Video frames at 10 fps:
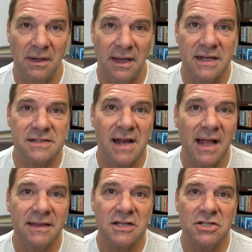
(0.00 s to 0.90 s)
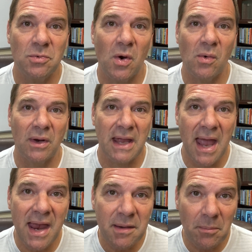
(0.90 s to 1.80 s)
it's not that you won't
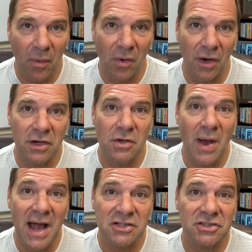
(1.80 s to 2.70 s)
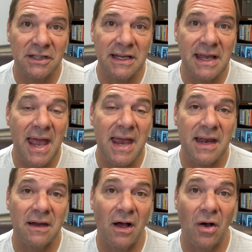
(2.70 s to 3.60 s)
gain more. You actually
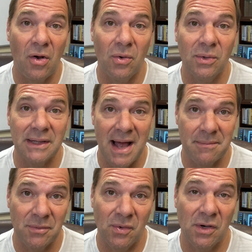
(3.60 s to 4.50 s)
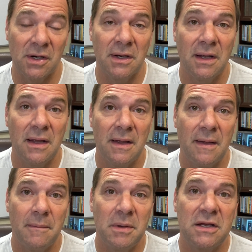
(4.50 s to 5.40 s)
gain a whole lot more
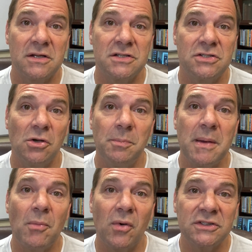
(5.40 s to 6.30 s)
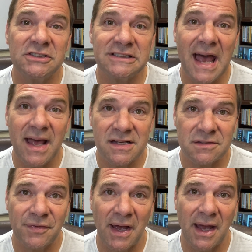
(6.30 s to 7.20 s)
because you'll be more
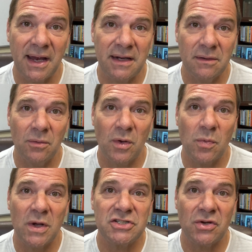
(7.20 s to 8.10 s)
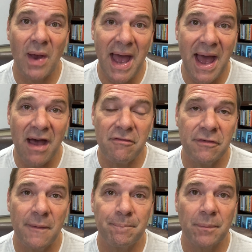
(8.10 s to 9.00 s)
satisfied with what you have.
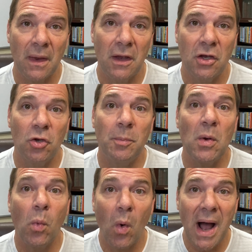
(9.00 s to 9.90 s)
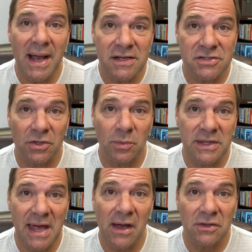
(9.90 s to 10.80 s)
You'll be wiser
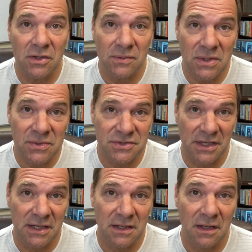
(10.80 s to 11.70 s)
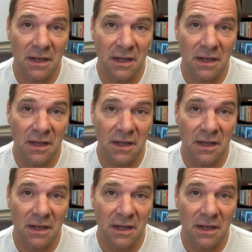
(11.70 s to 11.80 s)
with how you use it.